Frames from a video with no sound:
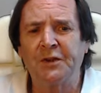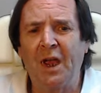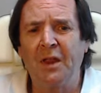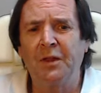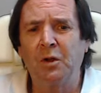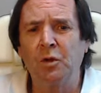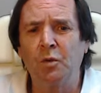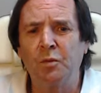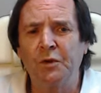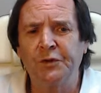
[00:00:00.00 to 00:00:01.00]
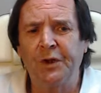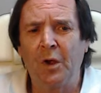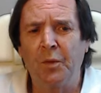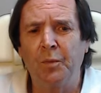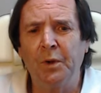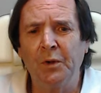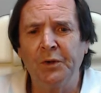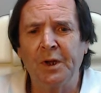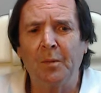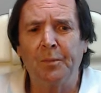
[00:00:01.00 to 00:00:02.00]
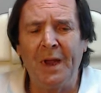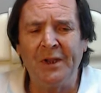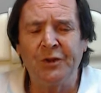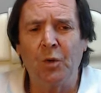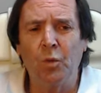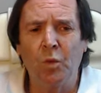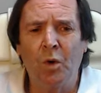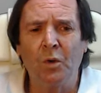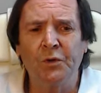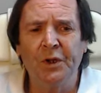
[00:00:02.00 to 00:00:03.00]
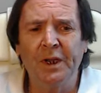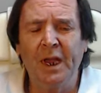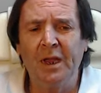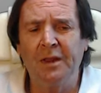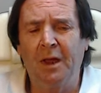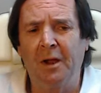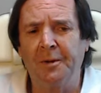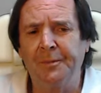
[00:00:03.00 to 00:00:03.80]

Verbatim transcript: and the Global South, building a better world together.